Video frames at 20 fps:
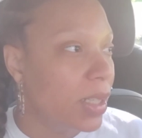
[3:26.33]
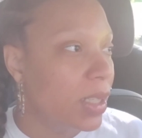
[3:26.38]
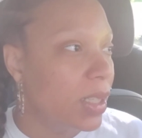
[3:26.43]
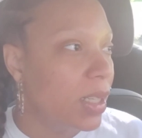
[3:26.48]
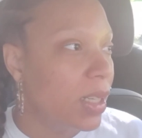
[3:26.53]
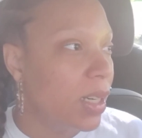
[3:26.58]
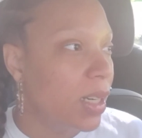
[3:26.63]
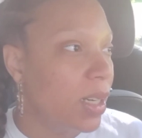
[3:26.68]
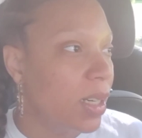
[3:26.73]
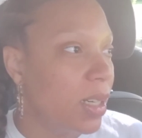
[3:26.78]

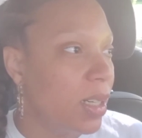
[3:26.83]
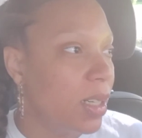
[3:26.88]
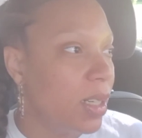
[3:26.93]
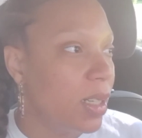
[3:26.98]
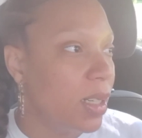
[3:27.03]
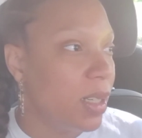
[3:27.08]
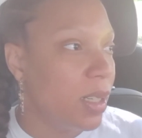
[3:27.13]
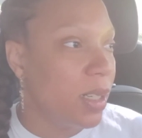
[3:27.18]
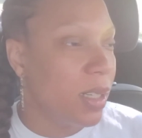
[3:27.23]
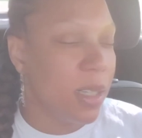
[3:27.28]

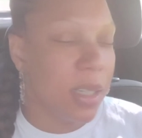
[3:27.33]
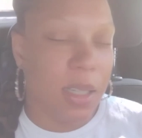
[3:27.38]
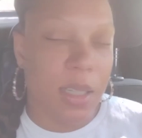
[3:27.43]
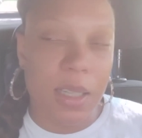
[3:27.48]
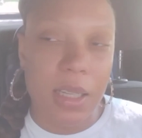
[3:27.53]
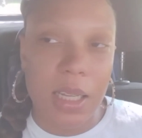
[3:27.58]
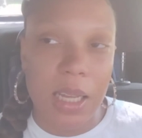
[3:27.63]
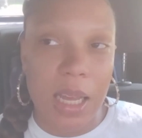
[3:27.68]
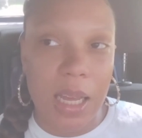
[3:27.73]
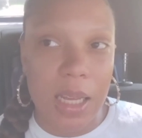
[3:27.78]
the
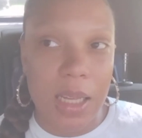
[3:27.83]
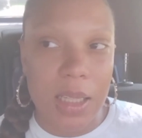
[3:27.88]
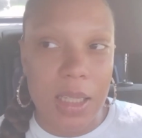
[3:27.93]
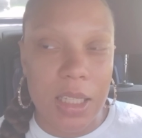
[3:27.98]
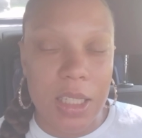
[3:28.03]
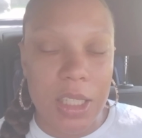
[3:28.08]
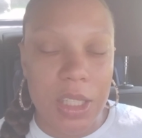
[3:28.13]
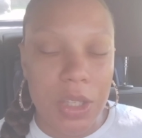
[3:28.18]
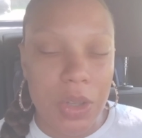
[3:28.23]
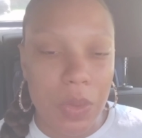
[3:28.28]

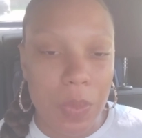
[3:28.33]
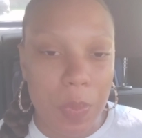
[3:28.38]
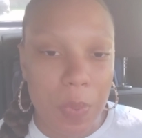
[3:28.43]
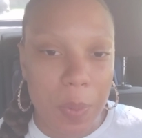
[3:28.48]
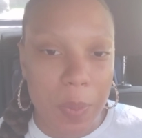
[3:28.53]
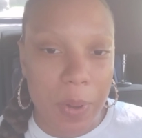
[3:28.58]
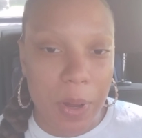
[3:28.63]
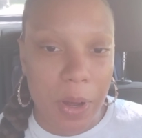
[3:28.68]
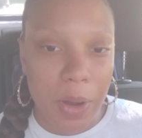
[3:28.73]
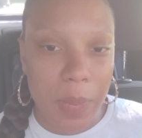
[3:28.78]
the Super
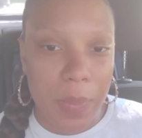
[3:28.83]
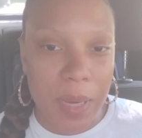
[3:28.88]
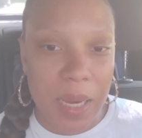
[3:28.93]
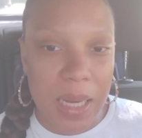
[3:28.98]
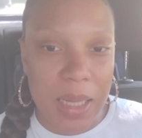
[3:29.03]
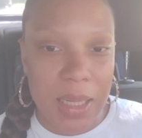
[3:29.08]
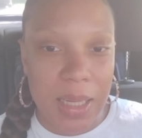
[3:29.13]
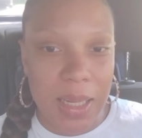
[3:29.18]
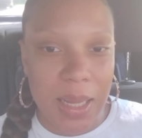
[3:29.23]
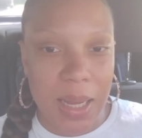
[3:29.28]
Bowl
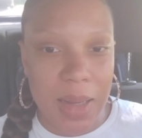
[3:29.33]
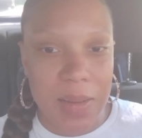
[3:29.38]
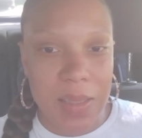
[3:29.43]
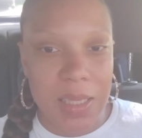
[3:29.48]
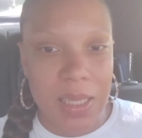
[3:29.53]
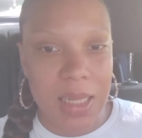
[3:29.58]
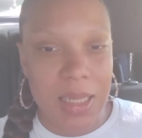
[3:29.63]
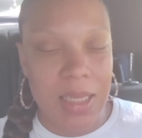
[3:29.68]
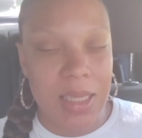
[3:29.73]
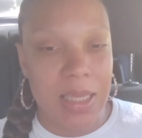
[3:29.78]
being announced
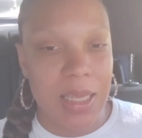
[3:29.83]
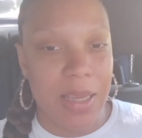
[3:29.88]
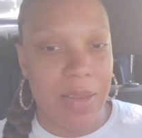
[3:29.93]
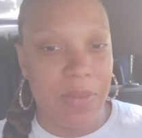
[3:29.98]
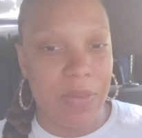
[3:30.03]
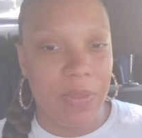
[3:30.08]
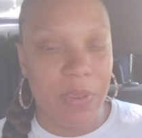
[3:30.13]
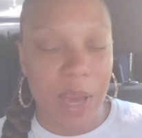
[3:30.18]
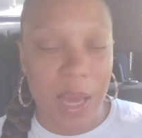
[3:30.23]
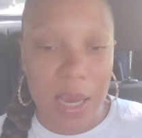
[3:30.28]
that it's
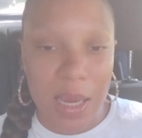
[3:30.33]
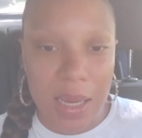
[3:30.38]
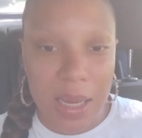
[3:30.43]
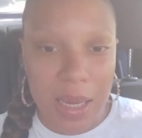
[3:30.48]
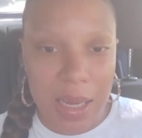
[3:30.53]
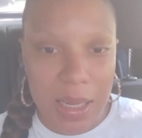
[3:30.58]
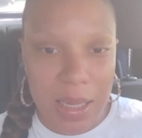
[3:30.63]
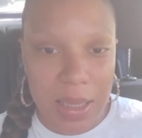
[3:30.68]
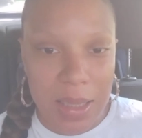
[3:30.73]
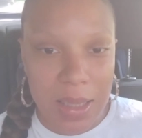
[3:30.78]
in
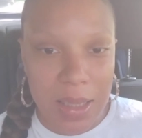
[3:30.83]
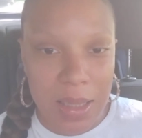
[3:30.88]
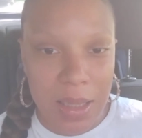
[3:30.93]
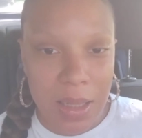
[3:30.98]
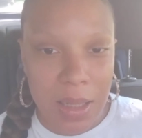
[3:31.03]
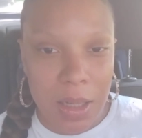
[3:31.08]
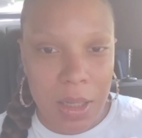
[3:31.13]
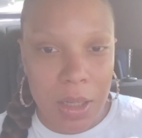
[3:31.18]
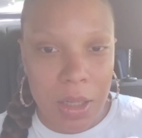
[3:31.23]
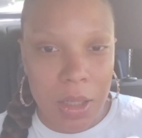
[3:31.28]
Vegas.
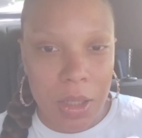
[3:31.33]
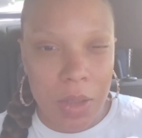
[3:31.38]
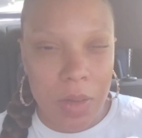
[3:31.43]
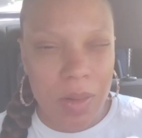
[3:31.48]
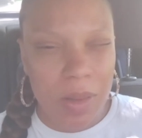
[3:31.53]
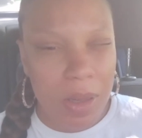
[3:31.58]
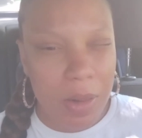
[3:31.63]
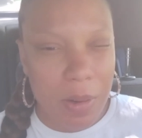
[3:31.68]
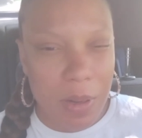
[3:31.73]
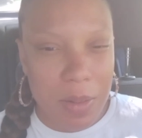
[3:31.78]

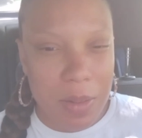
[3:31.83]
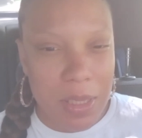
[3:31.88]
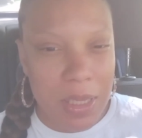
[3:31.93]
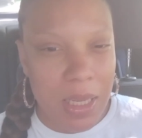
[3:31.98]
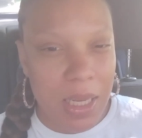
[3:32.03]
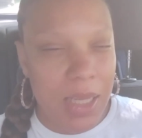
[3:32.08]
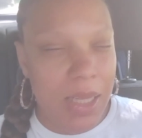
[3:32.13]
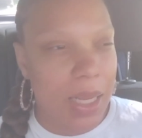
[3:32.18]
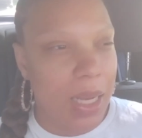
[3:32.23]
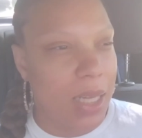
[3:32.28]
You get what I'm
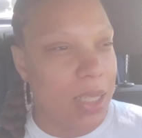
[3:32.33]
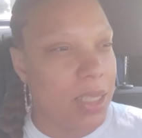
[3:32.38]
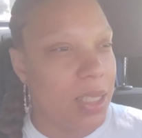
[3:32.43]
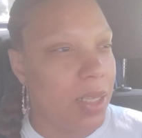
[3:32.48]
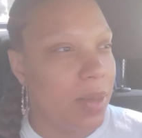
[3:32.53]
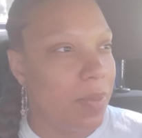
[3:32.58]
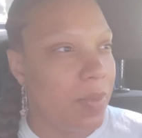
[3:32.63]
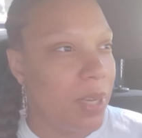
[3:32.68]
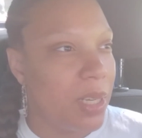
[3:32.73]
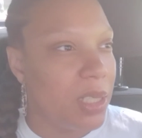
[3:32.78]
saying? Not
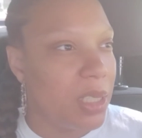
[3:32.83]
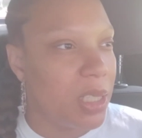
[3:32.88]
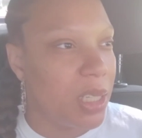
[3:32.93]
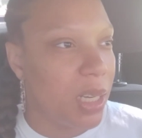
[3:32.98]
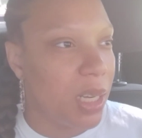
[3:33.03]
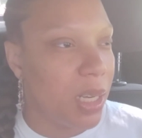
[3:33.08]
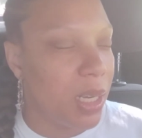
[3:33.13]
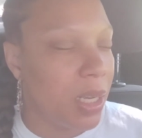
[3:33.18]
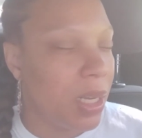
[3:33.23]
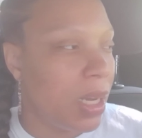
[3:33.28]
to
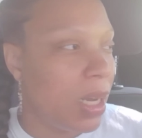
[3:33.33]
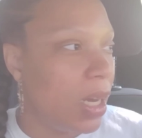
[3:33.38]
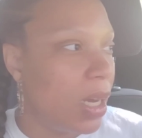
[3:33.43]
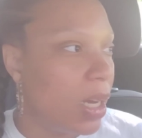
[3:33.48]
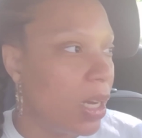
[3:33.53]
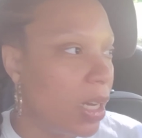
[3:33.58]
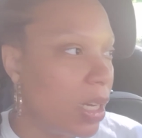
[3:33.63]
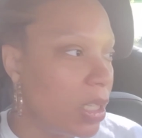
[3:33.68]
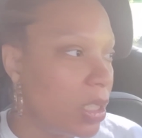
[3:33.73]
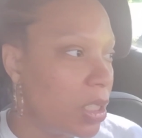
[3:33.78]
mention
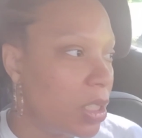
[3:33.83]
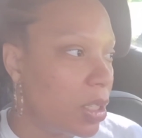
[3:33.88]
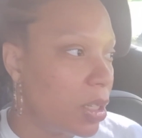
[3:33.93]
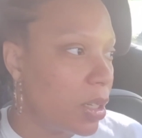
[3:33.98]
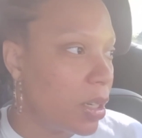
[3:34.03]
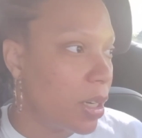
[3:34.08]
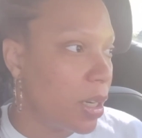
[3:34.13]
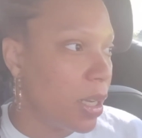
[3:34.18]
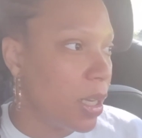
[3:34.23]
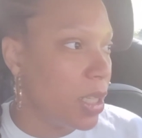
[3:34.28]

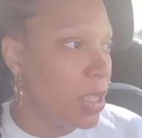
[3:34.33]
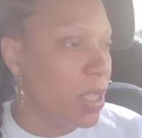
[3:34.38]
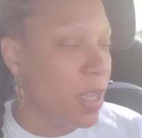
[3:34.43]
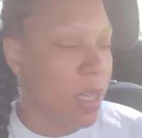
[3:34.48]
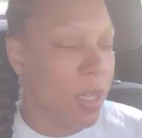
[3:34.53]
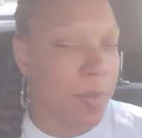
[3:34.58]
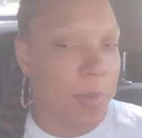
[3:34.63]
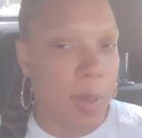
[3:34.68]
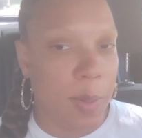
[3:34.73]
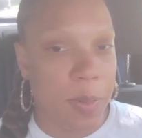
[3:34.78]
Usher is
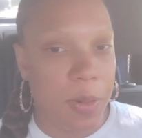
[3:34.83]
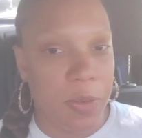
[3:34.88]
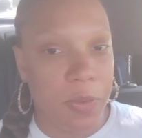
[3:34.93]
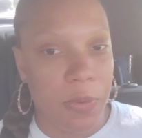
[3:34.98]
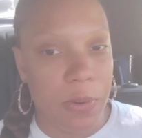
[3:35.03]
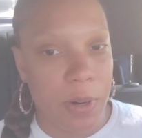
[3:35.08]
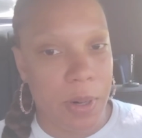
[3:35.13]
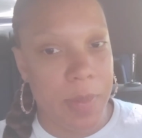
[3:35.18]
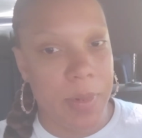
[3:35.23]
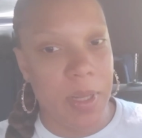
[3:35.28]
going to be
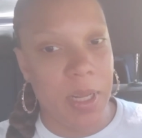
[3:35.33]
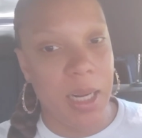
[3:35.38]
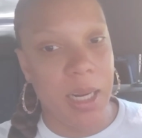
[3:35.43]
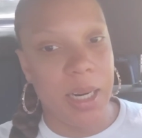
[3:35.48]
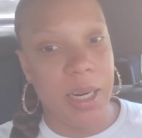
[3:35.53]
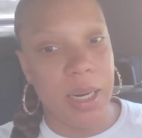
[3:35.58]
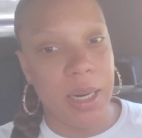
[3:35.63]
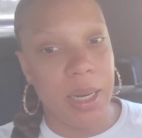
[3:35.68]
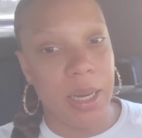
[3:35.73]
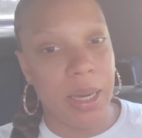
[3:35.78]
performing
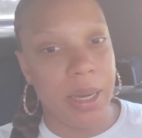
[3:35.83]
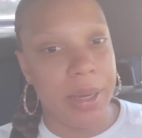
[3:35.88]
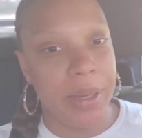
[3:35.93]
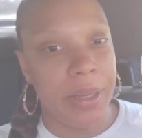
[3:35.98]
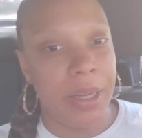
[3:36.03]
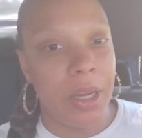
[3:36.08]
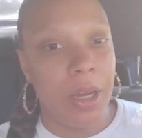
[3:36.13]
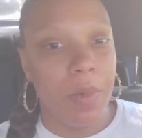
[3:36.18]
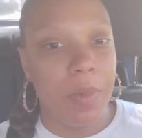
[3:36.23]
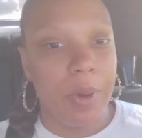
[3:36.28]
there, and
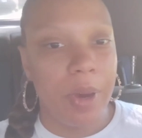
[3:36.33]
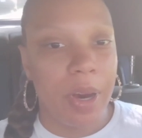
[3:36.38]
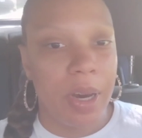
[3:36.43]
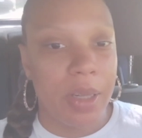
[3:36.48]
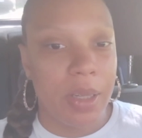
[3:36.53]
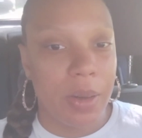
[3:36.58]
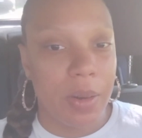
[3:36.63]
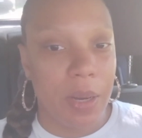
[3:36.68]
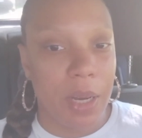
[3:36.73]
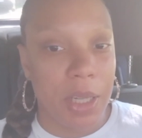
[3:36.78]
we all
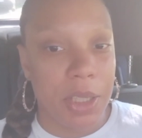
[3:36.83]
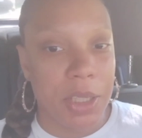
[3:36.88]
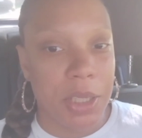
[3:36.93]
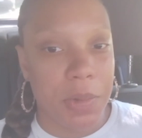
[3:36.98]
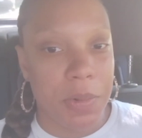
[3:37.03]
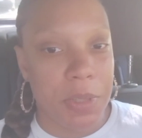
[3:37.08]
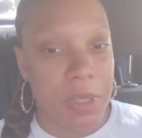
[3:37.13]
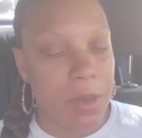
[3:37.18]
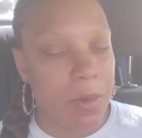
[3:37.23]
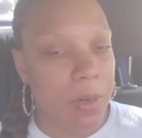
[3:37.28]
know Usher
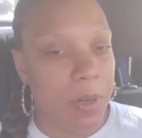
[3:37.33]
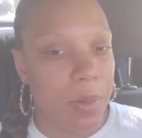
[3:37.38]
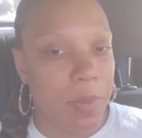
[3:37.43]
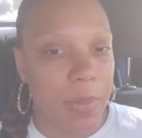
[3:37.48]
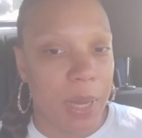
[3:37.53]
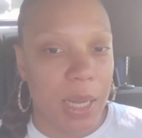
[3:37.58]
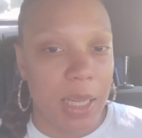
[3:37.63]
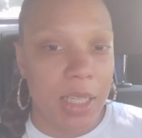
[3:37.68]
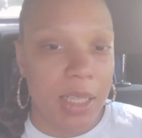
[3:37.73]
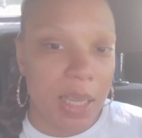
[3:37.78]
was groomed
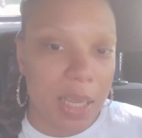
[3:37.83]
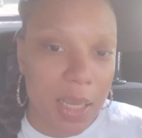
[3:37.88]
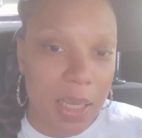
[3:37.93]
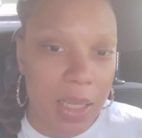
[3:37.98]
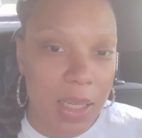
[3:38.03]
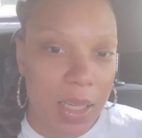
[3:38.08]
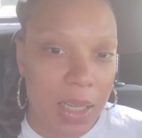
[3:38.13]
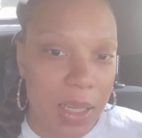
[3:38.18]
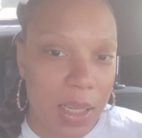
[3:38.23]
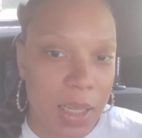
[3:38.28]
by
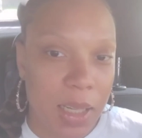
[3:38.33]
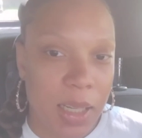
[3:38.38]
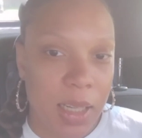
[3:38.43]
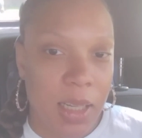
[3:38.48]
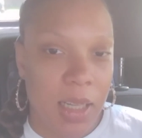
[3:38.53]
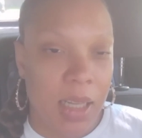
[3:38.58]
Diddy.